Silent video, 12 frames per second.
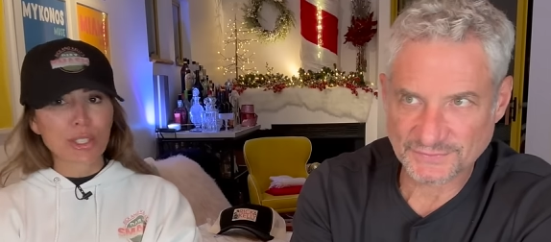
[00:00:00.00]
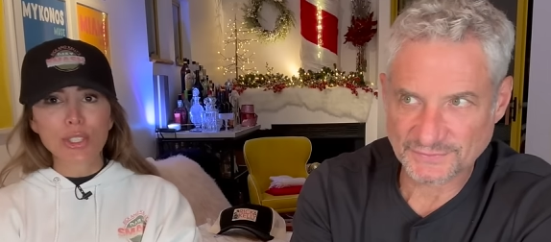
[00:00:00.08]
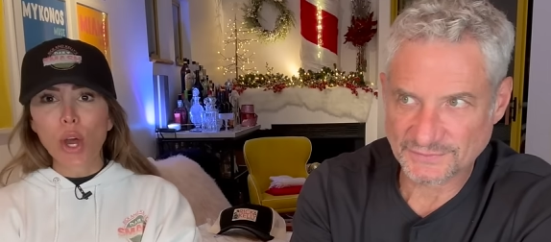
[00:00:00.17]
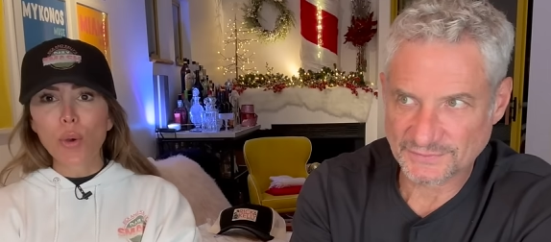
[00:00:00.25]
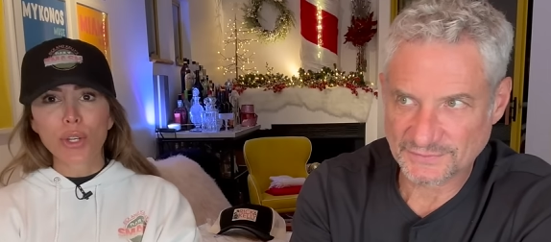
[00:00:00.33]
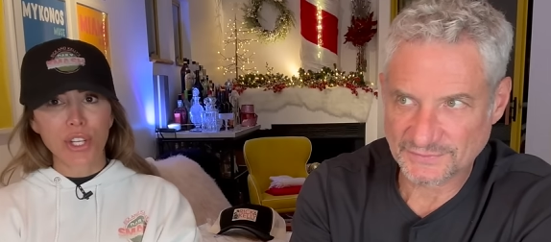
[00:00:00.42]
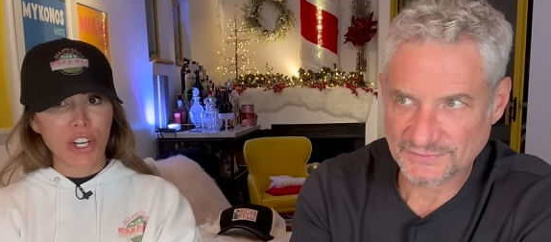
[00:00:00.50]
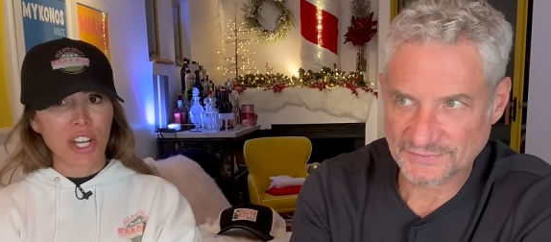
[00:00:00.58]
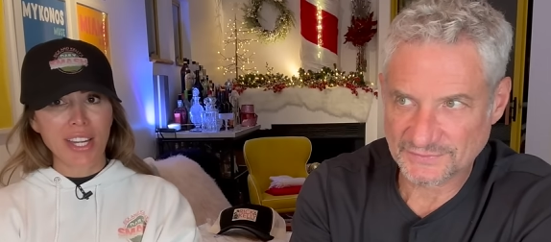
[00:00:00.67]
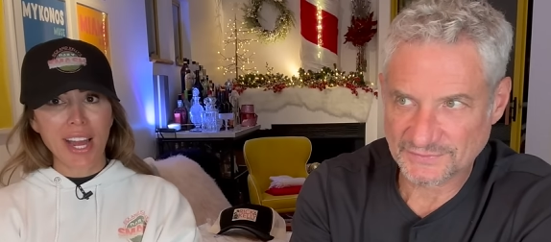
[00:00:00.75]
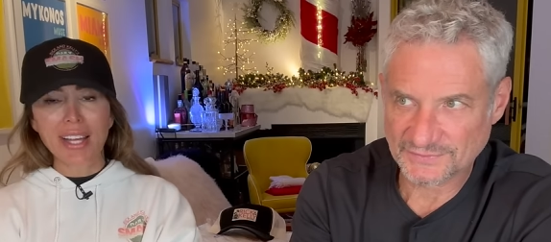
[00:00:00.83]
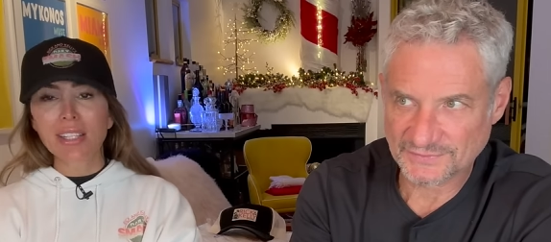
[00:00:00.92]
Speaker 1: so
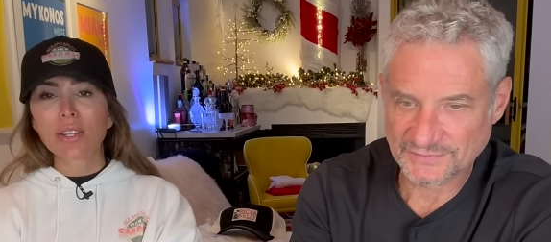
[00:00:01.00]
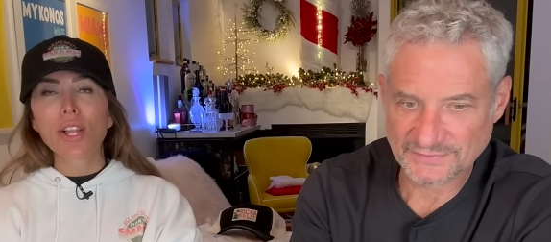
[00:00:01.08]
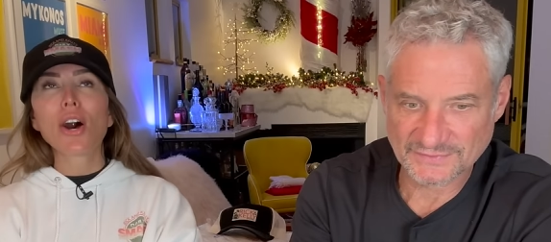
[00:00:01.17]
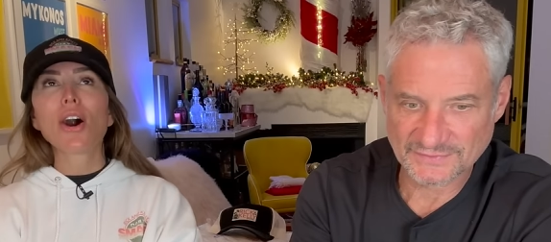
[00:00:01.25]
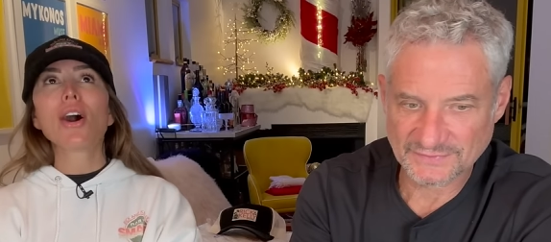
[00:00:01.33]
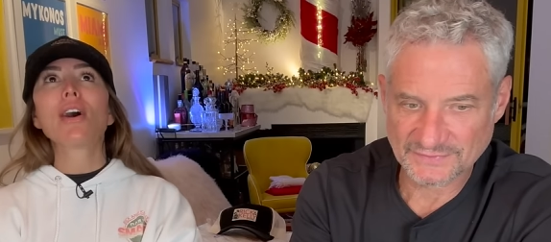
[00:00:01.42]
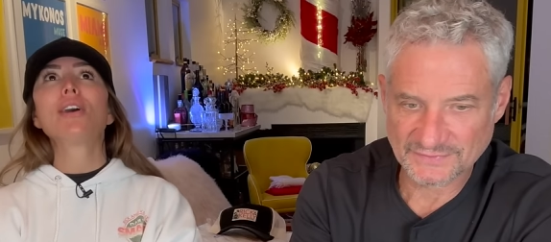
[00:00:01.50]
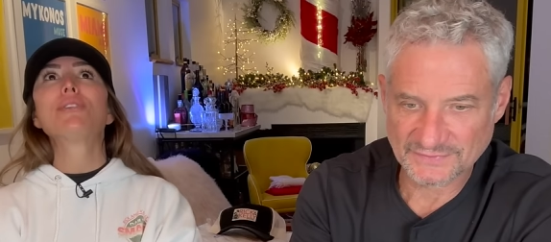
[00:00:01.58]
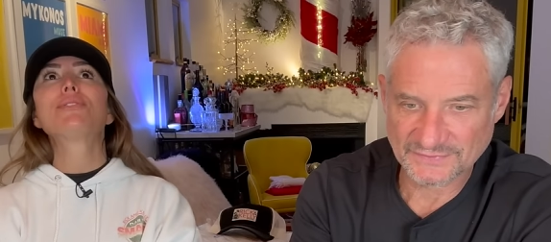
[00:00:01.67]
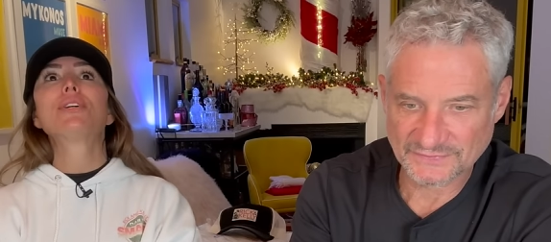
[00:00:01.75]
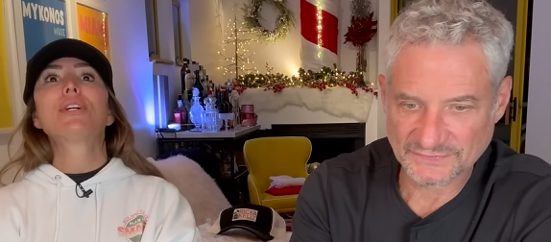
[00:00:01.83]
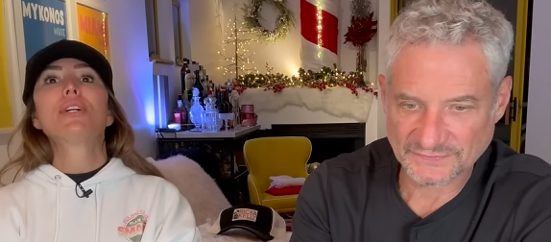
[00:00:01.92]
good. I
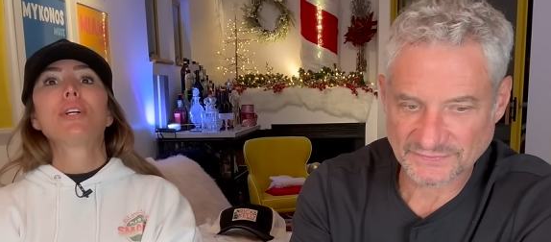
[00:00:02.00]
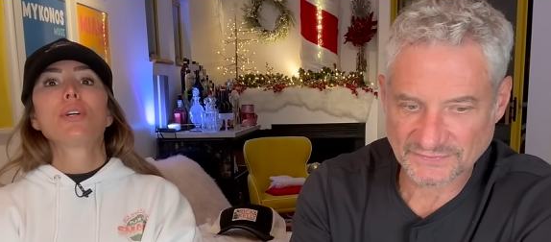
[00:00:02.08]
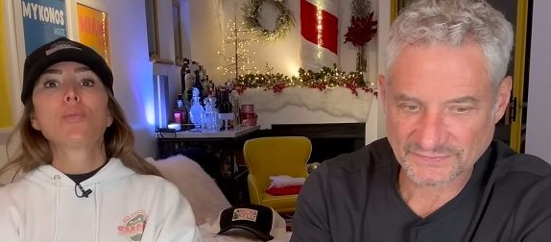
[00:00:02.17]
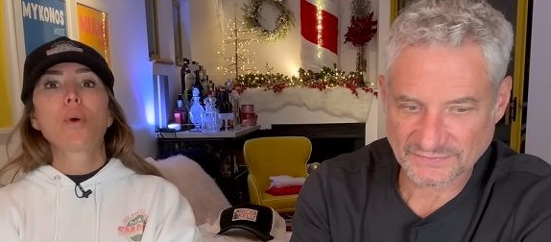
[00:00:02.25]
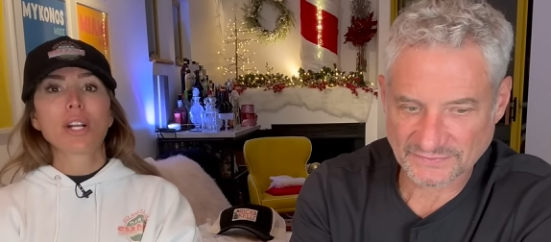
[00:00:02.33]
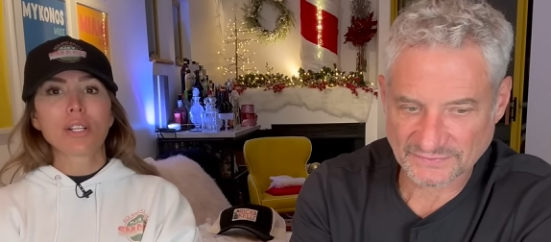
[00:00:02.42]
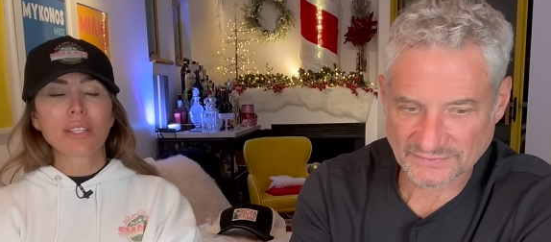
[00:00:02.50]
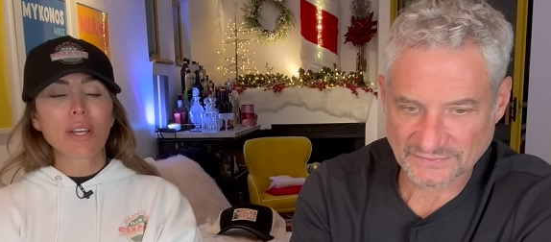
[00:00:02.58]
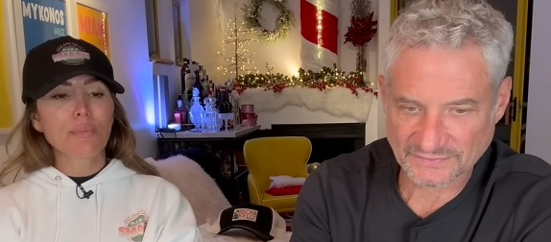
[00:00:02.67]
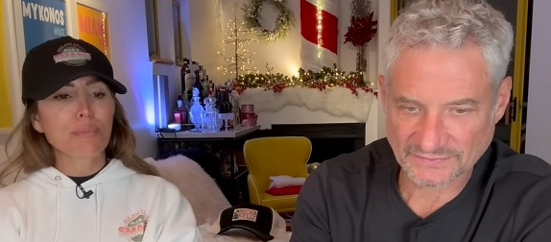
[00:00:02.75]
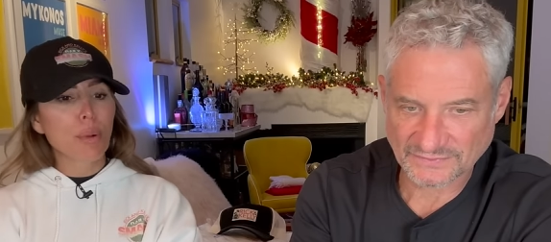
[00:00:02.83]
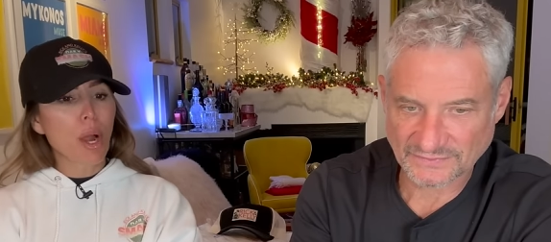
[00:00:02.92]
love what
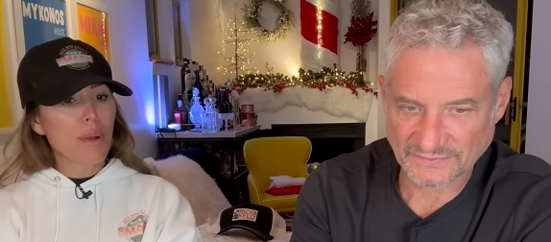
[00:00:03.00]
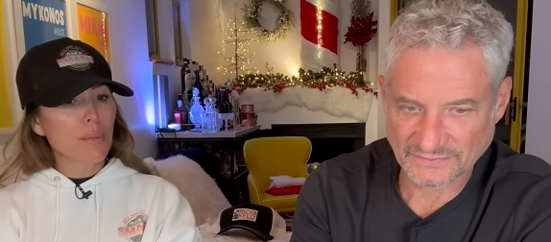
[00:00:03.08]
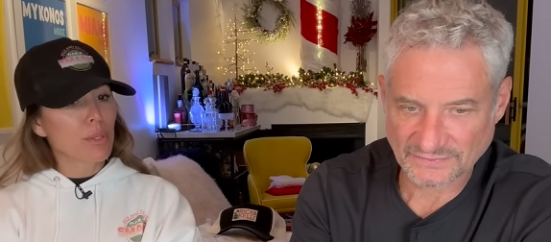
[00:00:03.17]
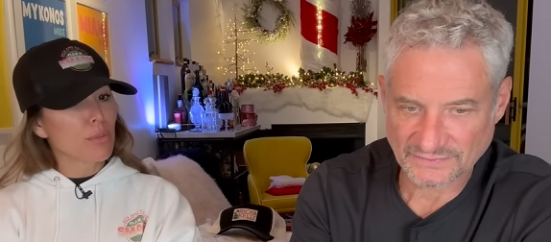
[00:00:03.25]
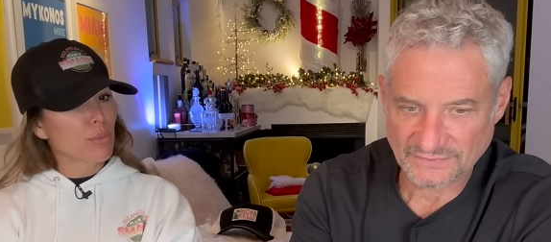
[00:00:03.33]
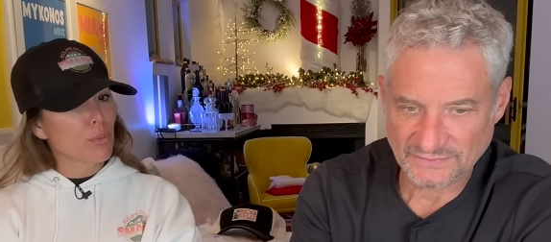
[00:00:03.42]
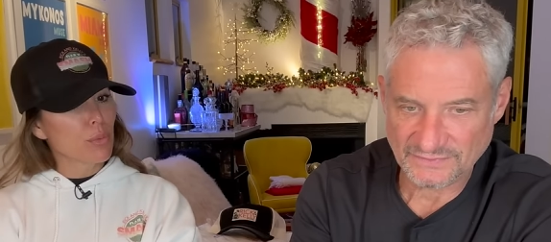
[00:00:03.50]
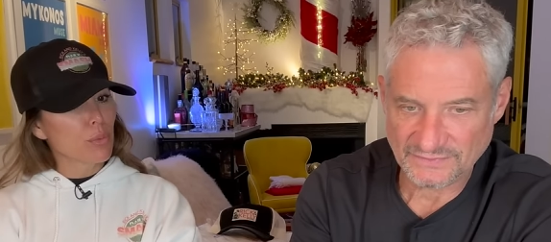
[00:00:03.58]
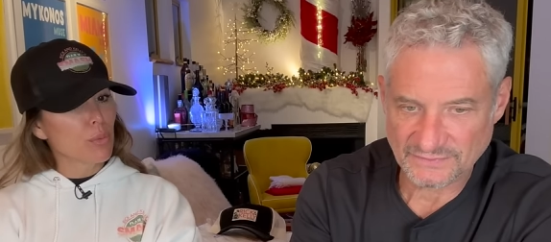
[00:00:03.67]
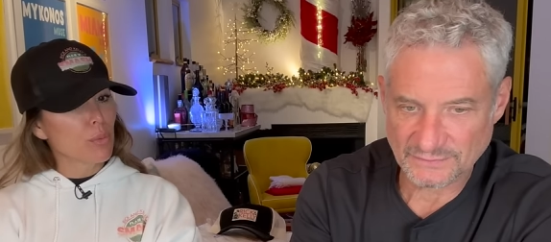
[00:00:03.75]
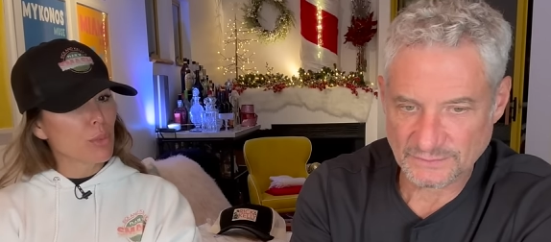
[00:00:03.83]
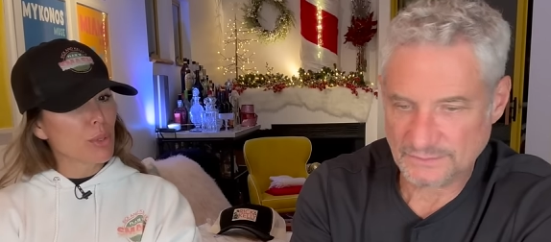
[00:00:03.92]
the problem with
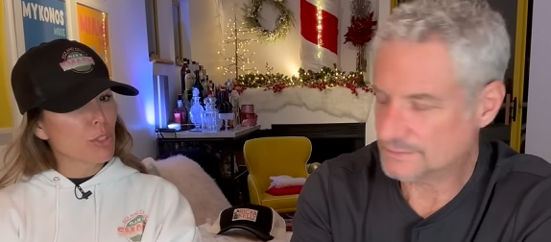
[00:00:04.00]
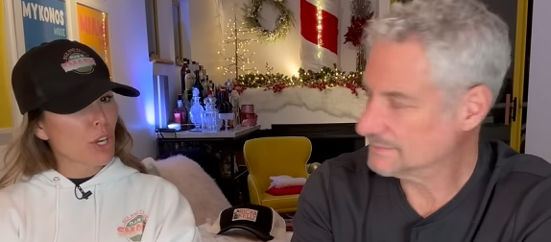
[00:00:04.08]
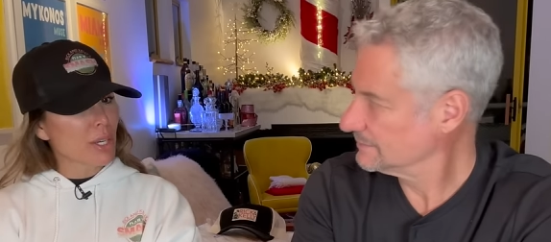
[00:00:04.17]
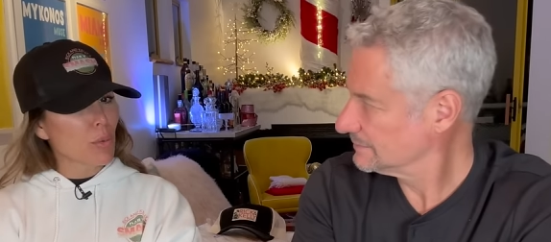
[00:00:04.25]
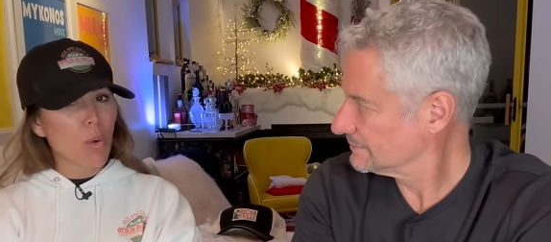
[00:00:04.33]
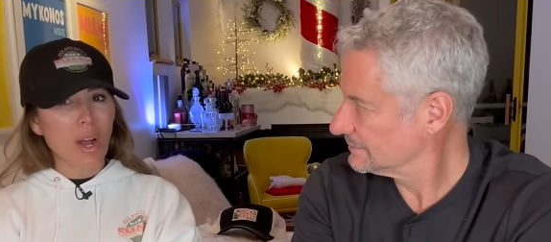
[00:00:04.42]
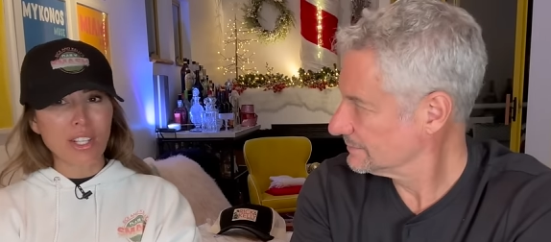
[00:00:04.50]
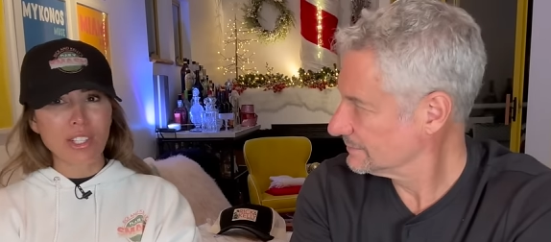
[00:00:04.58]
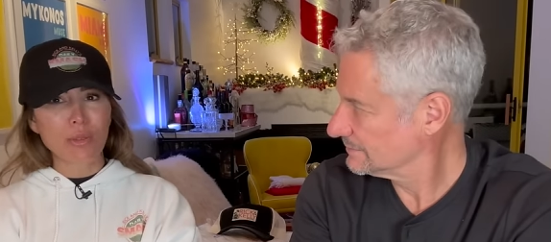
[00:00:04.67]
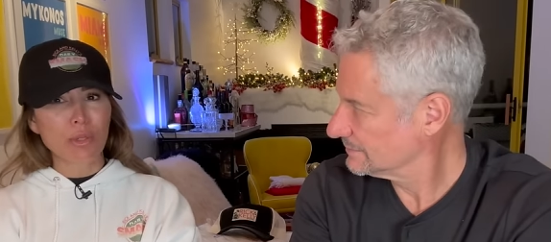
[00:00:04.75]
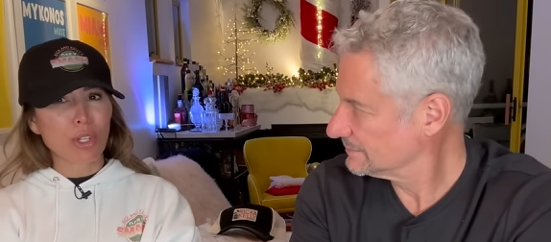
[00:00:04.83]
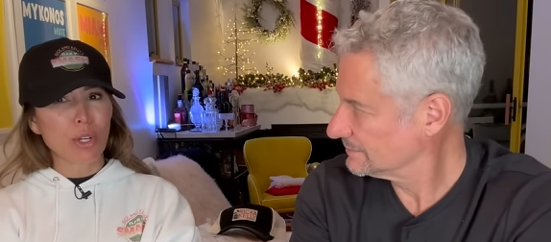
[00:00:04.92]
we would try to watch, and there was